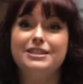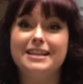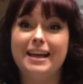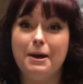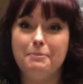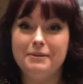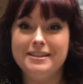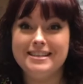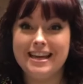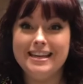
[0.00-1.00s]
a couple of
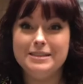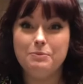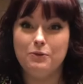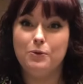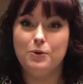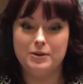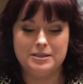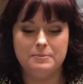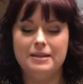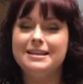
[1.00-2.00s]
days before
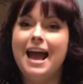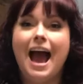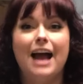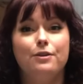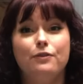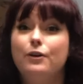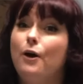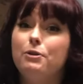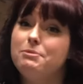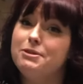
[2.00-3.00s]
Christmas and you've forgotten
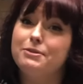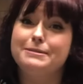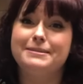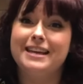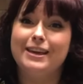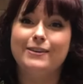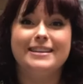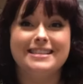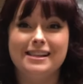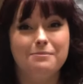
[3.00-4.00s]
about your Christmas cake, you can
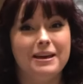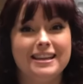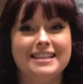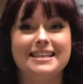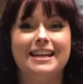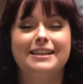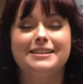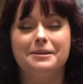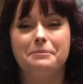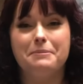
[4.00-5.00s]
still make this and it'll still
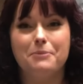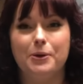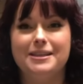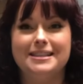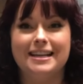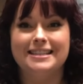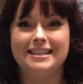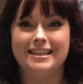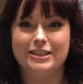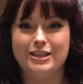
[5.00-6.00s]
be moist and
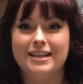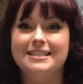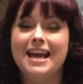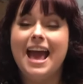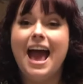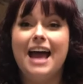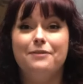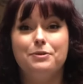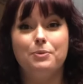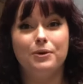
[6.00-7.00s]
delicious. And if
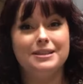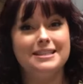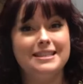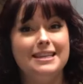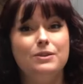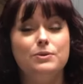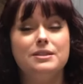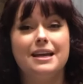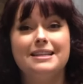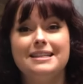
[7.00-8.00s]
you want to see those
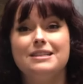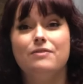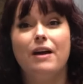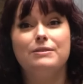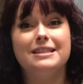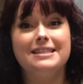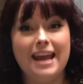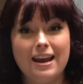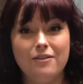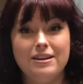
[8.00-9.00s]
ideas of how to
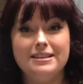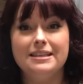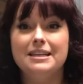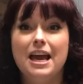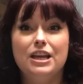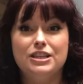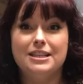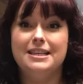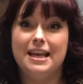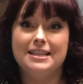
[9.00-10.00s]
decorate it,
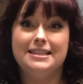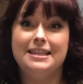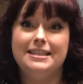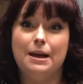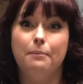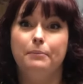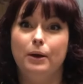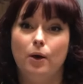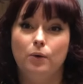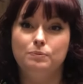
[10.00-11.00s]
just see down
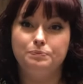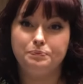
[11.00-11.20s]
below